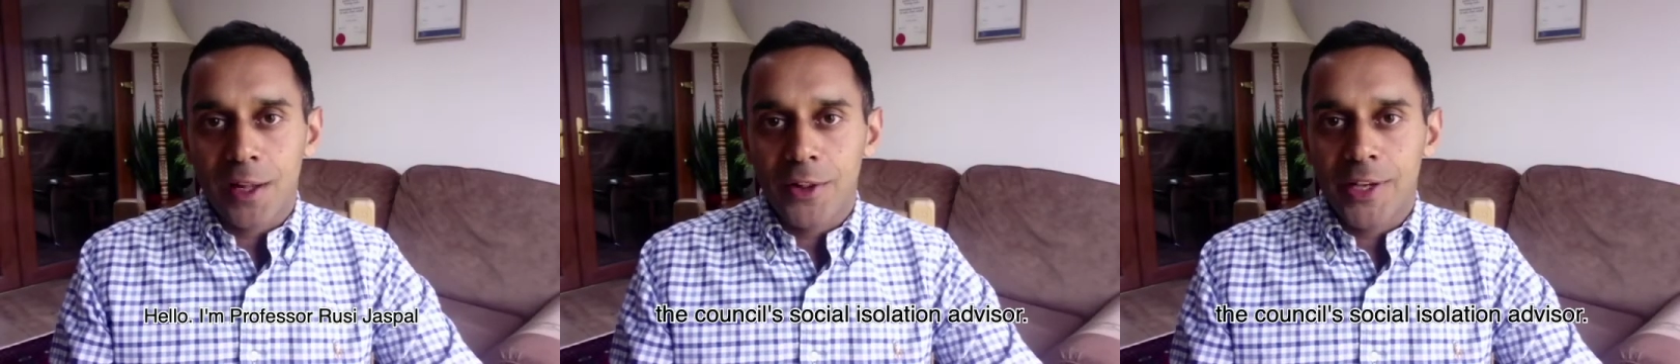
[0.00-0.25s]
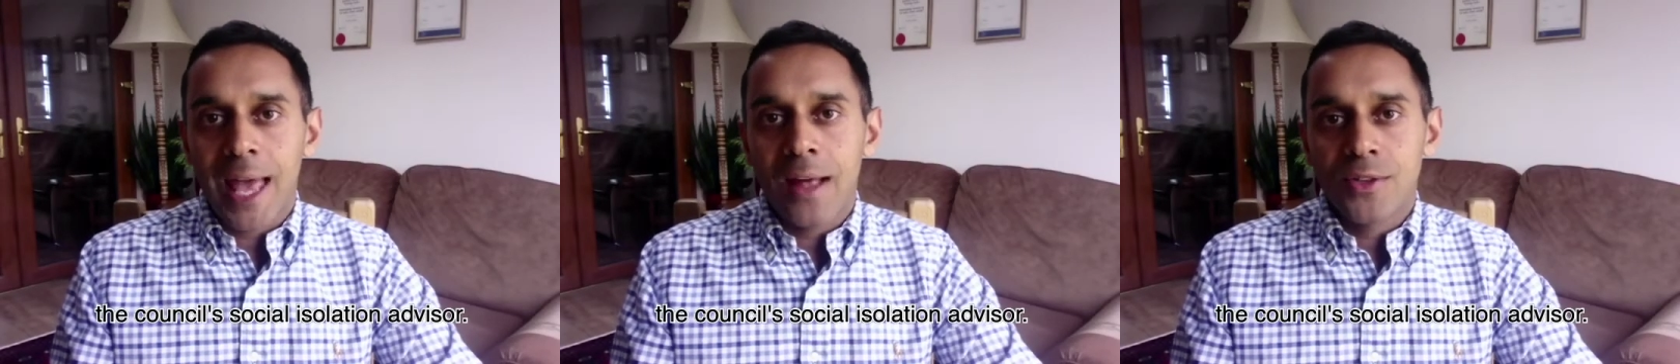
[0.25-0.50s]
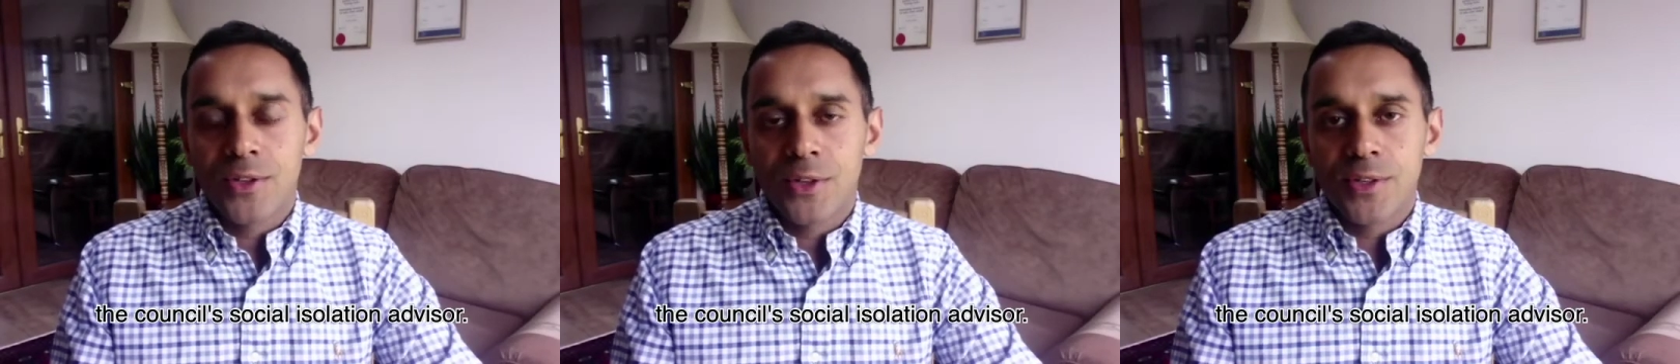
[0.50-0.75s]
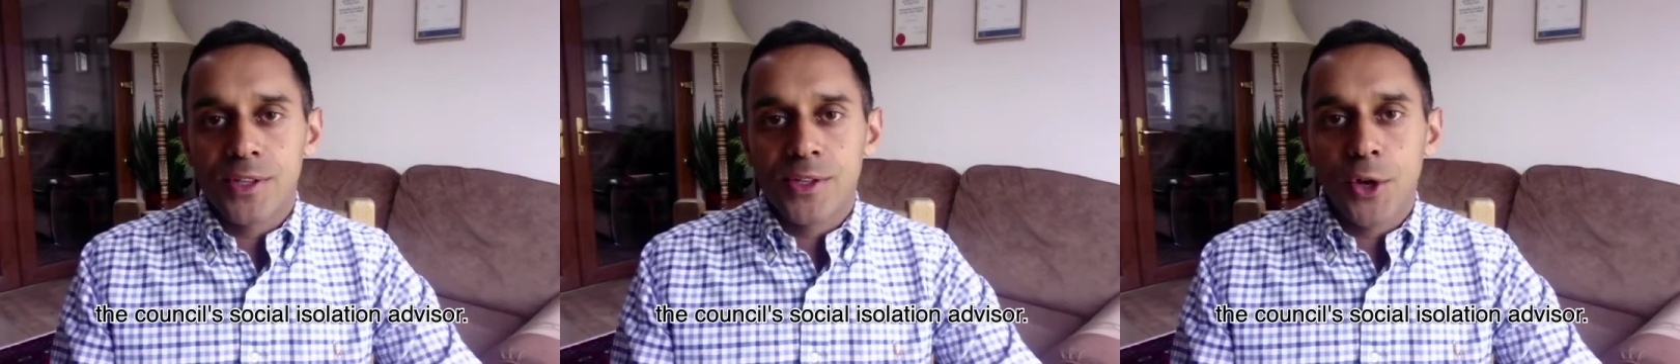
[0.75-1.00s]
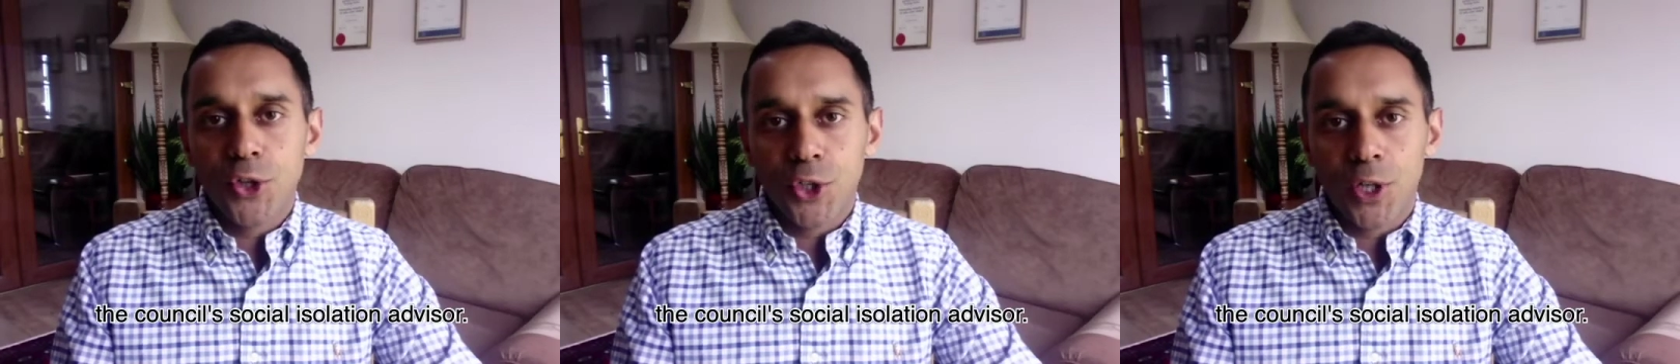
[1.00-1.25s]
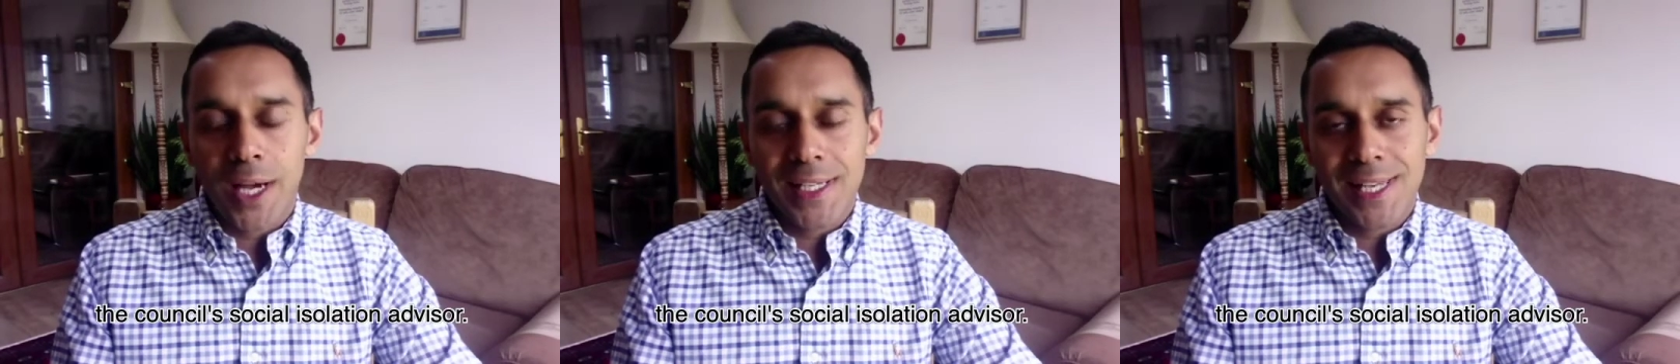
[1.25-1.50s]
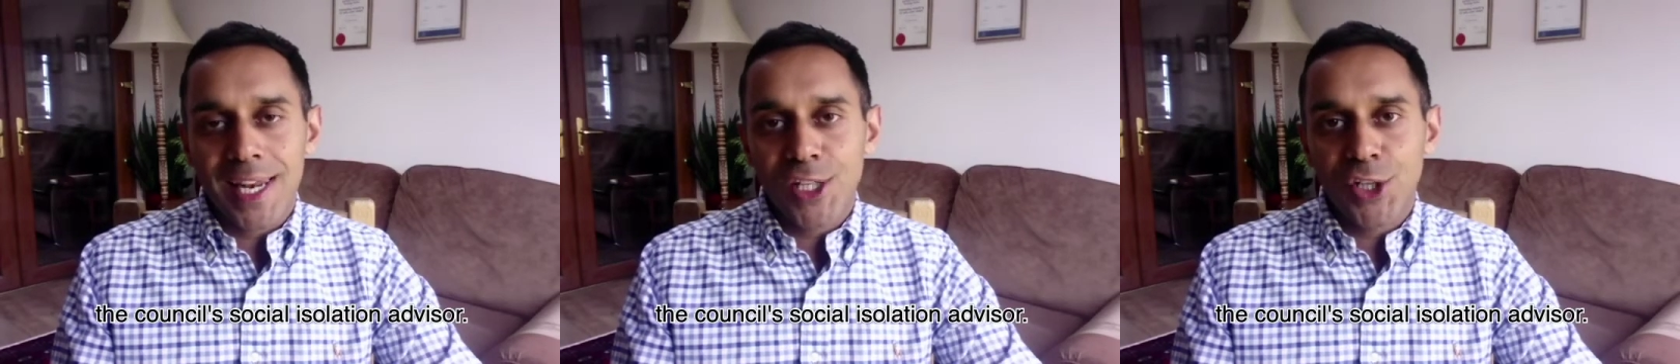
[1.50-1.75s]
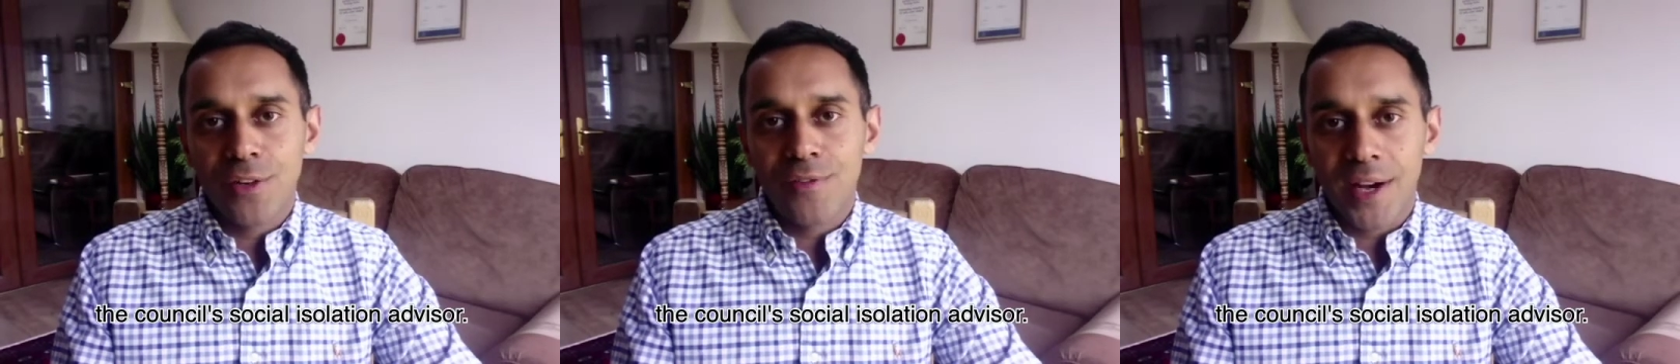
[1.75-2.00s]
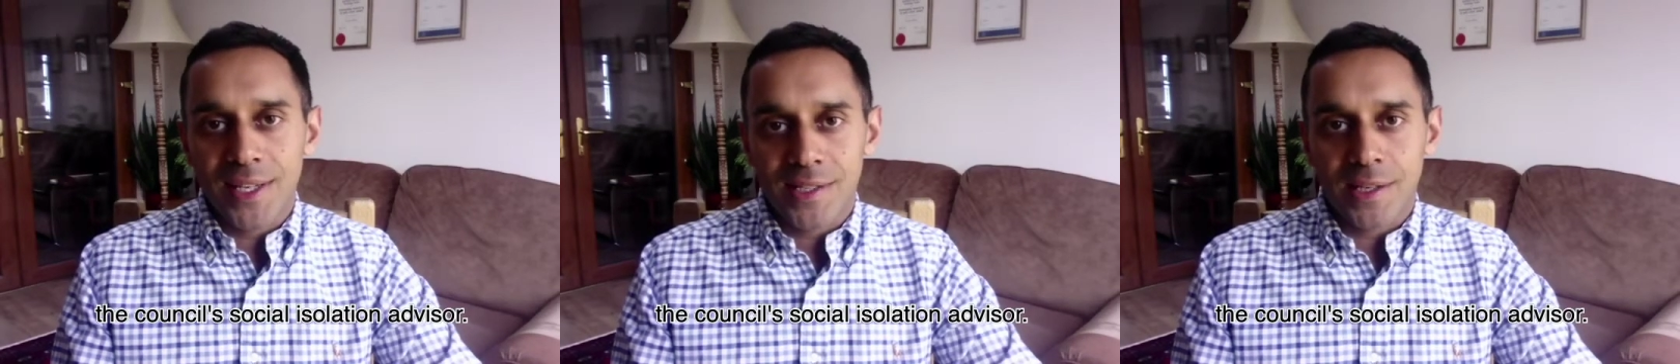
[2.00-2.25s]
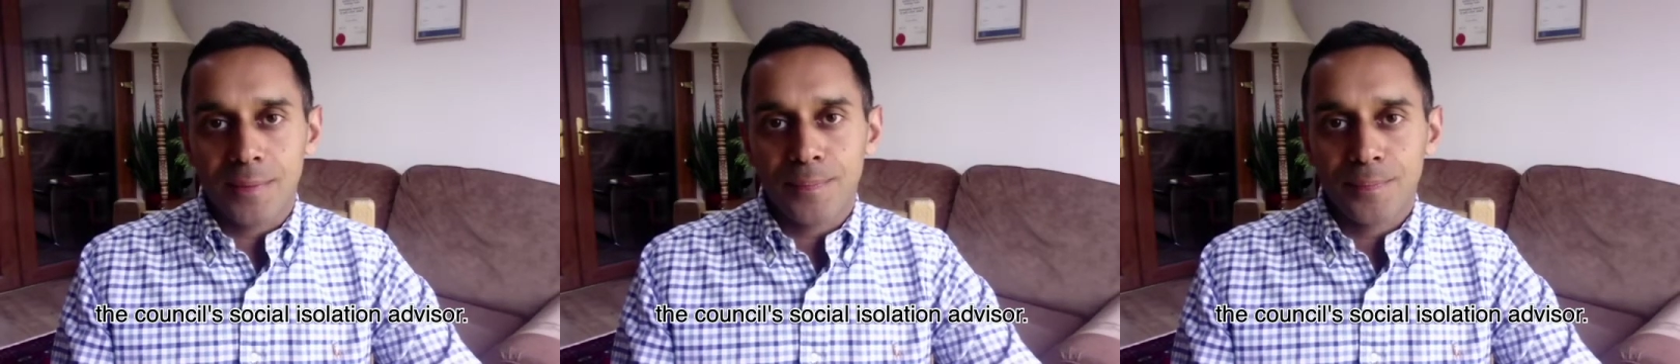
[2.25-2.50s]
the Council's Social Isolation Advisor.